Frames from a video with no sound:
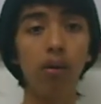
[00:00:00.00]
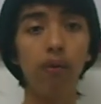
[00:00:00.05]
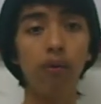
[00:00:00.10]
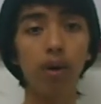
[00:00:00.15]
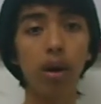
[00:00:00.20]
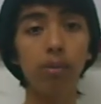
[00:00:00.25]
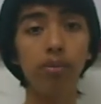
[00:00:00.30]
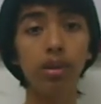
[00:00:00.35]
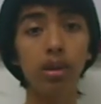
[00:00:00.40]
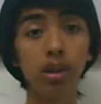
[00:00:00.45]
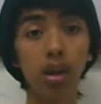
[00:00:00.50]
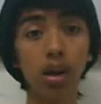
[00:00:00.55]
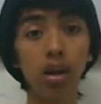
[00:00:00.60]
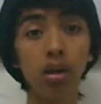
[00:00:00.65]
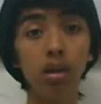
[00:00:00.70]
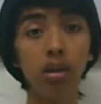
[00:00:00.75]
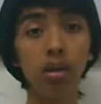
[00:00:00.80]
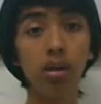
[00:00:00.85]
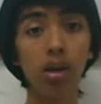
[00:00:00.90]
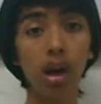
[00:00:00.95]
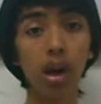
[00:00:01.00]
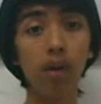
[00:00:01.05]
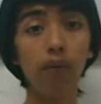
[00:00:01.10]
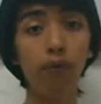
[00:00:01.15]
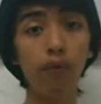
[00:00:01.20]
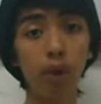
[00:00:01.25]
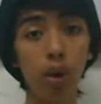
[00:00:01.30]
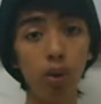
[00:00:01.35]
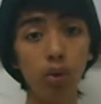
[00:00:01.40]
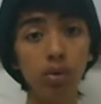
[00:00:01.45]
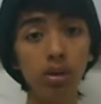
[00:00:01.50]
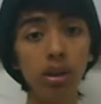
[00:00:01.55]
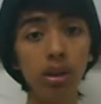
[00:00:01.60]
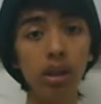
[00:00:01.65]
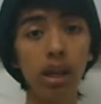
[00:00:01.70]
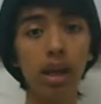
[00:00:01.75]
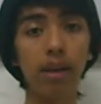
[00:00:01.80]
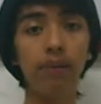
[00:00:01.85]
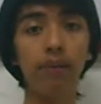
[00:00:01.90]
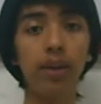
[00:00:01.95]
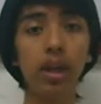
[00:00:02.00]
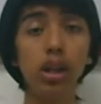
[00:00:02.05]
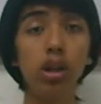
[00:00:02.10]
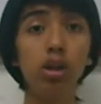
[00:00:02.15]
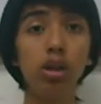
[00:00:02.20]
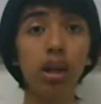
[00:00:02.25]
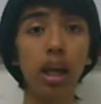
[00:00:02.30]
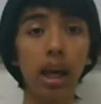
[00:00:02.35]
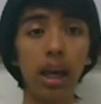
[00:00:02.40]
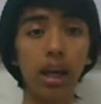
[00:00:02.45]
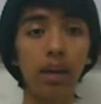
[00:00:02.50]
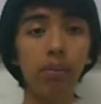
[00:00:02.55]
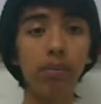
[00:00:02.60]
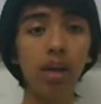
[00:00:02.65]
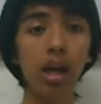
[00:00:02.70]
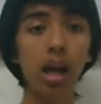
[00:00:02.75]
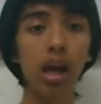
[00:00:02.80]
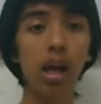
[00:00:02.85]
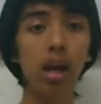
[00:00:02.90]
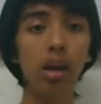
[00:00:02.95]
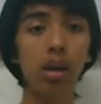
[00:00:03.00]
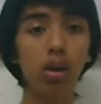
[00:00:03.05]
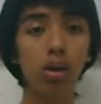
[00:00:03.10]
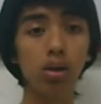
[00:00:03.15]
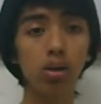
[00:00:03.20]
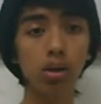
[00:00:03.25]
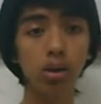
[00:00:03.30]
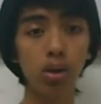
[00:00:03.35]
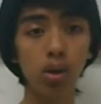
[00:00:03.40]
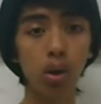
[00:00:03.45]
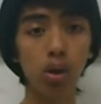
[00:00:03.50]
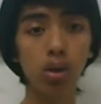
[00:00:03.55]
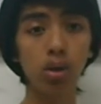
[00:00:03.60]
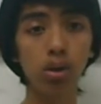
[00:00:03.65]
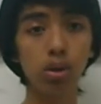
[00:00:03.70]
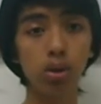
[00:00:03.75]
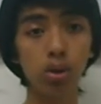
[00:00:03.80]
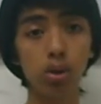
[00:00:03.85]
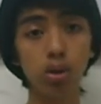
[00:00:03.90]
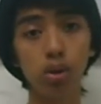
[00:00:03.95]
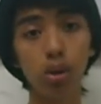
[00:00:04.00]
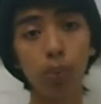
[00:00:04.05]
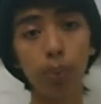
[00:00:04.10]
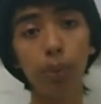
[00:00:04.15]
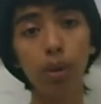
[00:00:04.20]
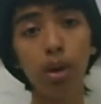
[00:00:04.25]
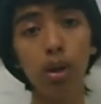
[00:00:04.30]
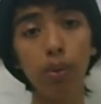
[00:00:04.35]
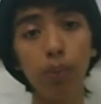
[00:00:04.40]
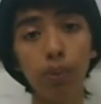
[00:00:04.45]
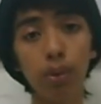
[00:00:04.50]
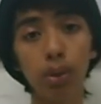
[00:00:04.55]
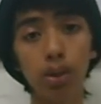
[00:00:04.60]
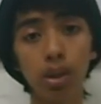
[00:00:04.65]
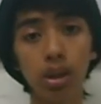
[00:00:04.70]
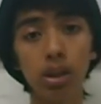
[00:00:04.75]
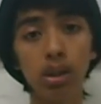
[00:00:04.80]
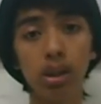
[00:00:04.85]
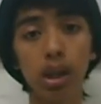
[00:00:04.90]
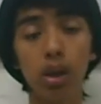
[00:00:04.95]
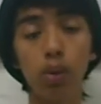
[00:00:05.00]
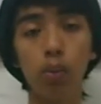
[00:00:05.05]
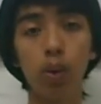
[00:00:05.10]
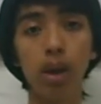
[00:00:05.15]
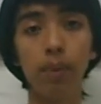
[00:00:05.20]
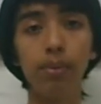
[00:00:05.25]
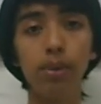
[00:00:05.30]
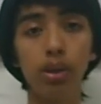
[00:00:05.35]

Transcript: from cellular phones and video game consoles to supercomputers and web